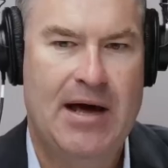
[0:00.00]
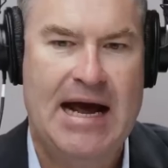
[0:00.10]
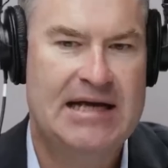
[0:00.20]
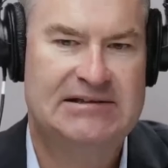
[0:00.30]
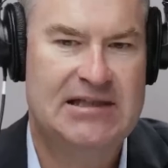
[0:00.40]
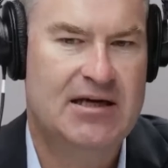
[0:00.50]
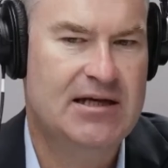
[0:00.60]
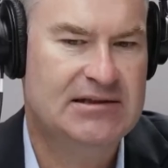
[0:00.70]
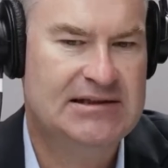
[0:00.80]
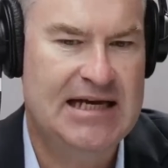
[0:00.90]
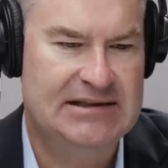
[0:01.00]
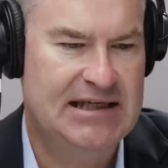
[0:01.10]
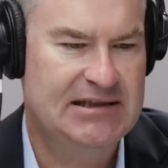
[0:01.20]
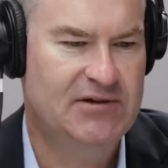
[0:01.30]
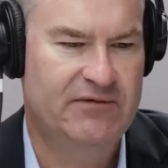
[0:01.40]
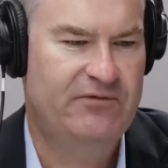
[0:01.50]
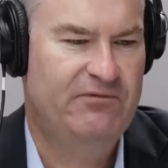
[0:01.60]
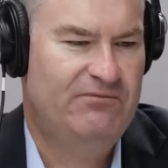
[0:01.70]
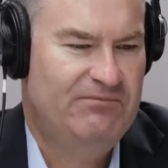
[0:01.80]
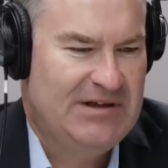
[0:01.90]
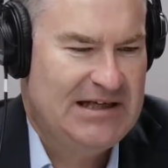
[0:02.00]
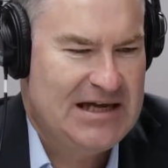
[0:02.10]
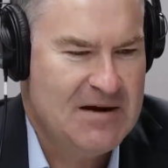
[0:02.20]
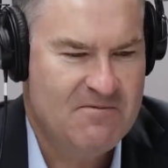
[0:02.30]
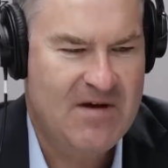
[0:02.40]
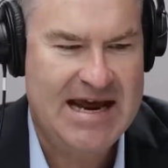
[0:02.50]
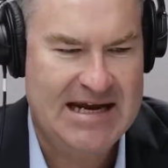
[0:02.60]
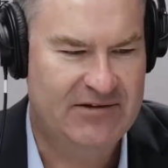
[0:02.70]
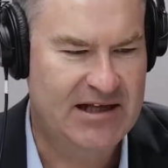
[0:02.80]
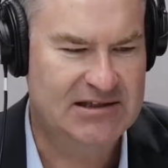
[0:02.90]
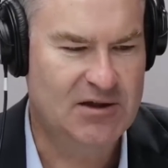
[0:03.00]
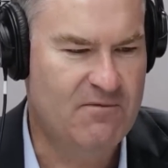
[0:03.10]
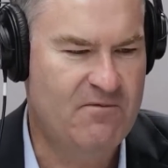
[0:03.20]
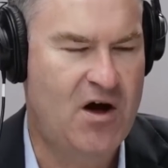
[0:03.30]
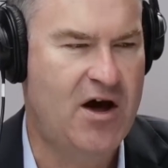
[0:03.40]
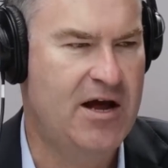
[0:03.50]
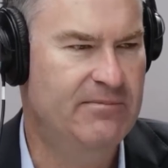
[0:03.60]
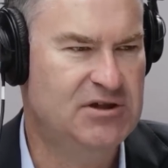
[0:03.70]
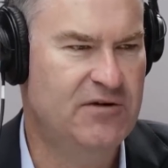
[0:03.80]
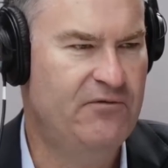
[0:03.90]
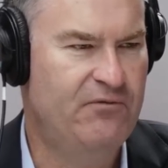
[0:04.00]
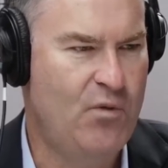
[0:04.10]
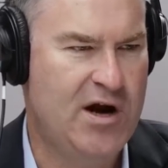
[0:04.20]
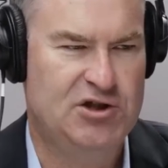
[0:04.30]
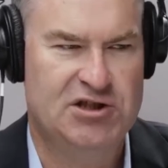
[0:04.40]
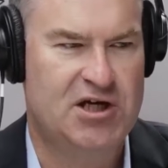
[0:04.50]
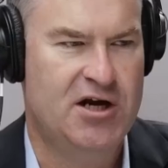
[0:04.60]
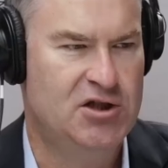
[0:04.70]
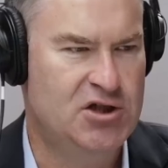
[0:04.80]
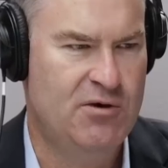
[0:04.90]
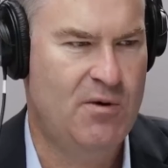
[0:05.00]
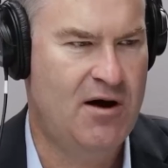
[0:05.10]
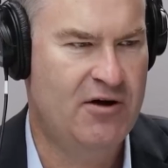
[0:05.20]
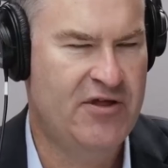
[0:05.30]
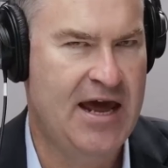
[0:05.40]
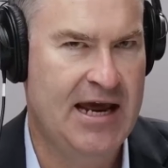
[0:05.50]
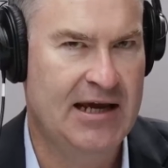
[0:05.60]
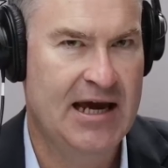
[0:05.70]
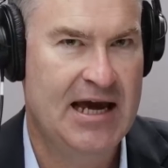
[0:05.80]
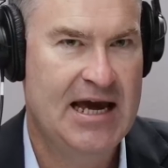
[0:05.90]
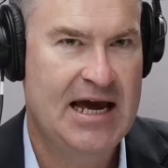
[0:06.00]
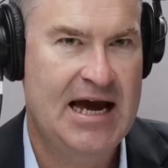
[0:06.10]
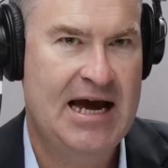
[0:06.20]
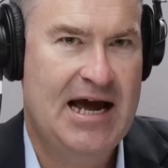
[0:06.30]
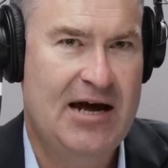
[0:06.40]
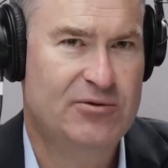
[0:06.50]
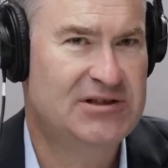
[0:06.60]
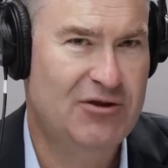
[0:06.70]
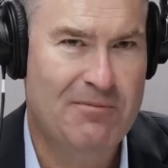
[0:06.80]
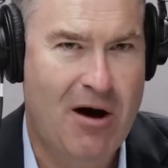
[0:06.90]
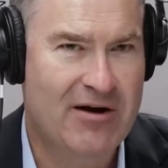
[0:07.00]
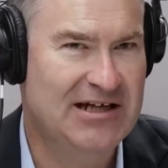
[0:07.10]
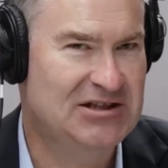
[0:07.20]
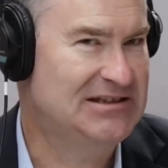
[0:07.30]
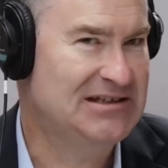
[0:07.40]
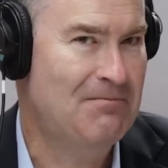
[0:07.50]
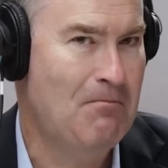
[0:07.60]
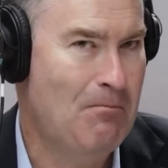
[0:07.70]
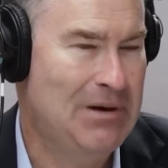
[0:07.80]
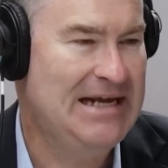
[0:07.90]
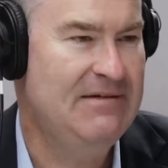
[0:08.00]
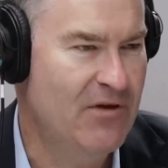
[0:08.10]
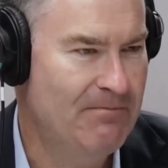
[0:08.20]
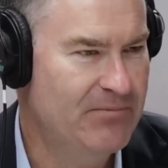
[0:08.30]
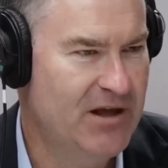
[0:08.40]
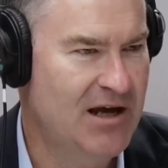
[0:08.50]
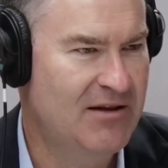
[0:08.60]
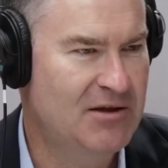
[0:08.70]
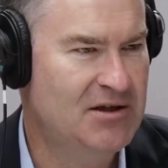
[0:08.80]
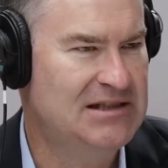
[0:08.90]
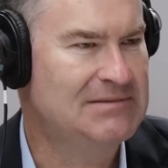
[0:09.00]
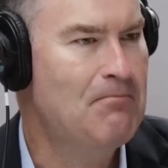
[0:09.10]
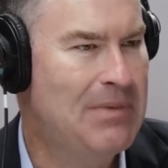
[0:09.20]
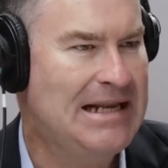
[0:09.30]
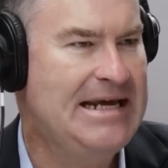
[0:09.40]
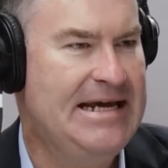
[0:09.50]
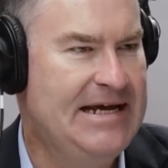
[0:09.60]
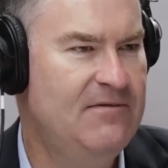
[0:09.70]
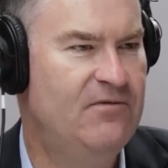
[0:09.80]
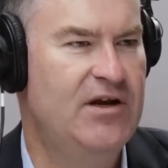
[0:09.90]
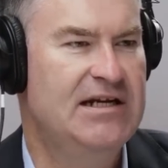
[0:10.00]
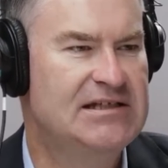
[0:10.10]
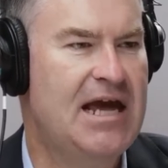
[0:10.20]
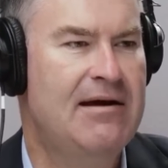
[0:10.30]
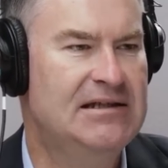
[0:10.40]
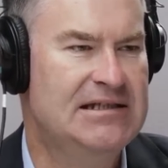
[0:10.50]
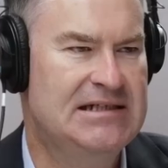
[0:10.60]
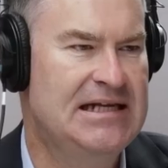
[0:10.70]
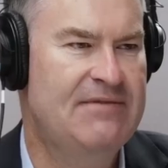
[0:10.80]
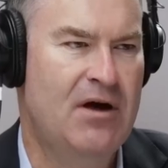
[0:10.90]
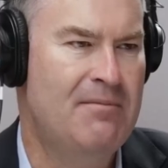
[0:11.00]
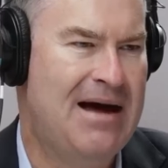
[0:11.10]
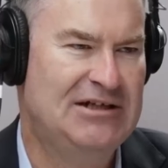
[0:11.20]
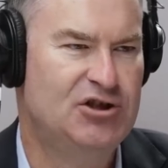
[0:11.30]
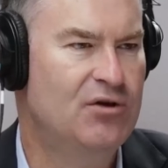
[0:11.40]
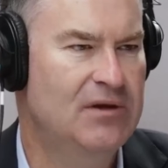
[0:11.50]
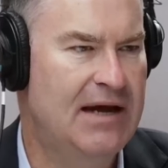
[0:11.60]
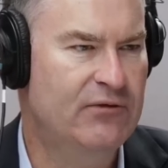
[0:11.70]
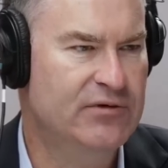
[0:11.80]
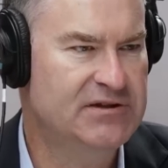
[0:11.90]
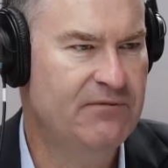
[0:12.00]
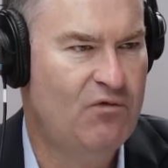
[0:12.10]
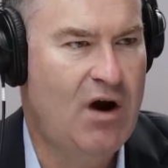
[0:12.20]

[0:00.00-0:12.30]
But as Duncan says, it sort of conveyed these sort of vibes of we're just going to do our thing. And also the market just doesn't believe them. It doesn't believe that it's going to deliver magical levels of